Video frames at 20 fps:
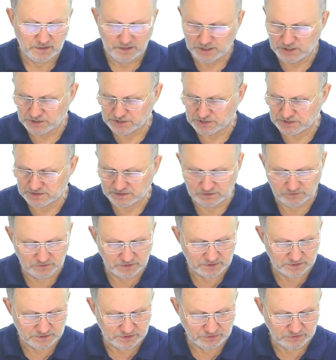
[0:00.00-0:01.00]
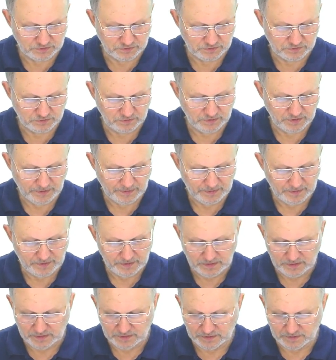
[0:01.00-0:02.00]
Each student who
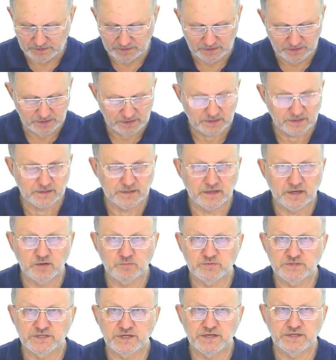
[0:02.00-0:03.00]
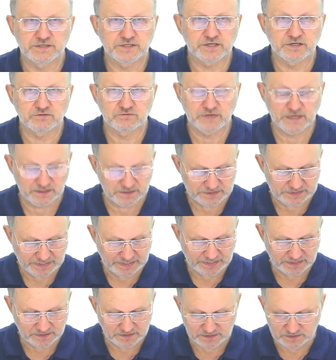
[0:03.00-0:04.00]
obtained correct
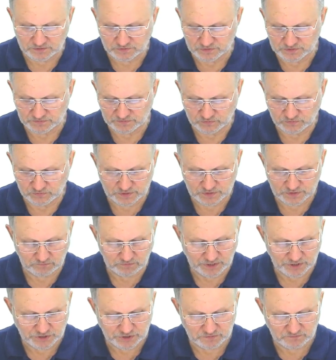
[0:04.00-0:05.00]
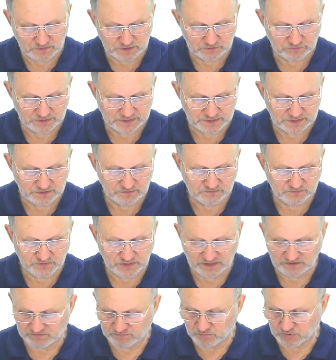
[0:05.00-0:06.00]
answer to the first question will receive
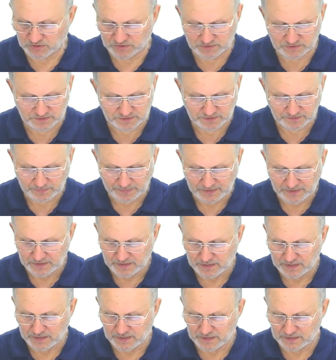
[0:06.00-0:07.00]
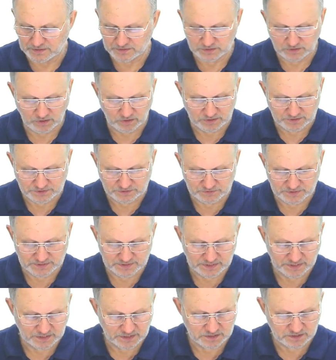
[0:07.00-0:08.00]
5 points, and also the
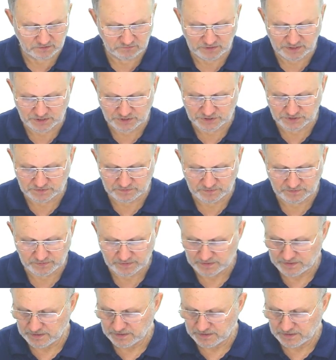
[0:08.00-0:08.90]
second question